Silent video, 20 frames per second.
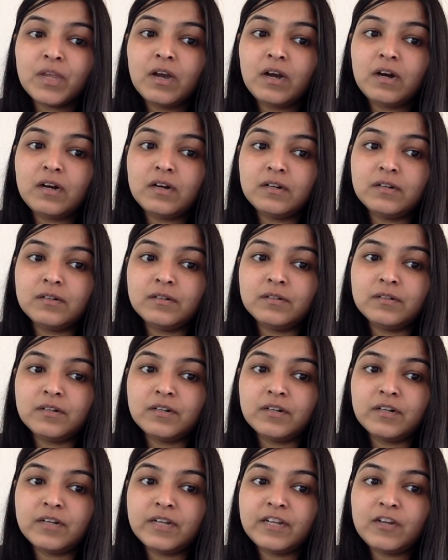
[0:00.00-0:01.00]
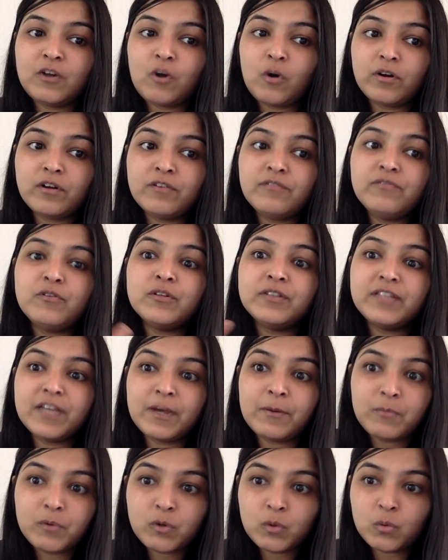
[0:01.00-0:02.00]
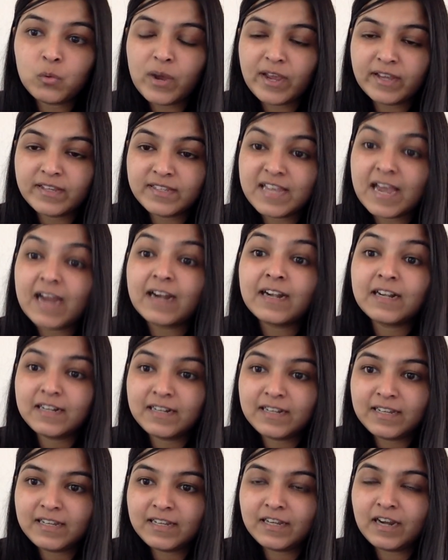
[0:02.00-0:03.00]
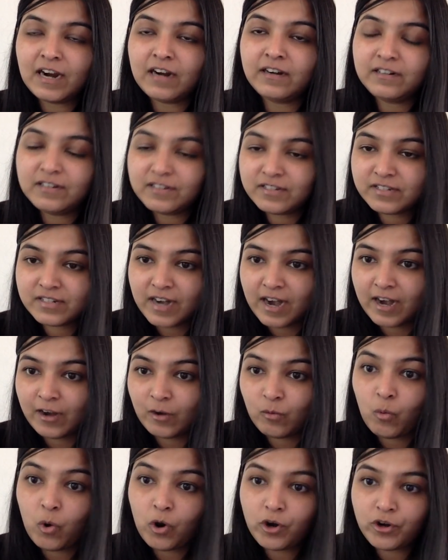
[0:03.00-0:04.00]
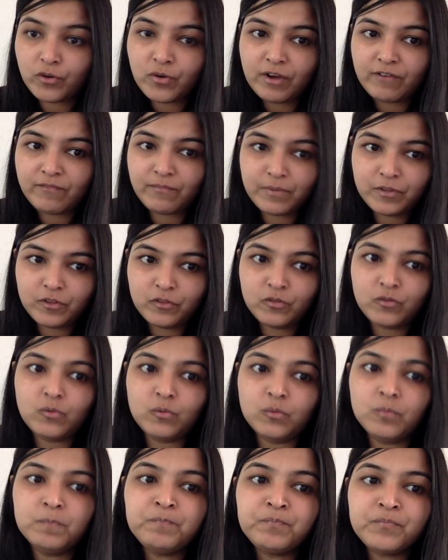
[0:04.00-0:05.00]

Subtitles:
in order for them to exactly understand what you have been through.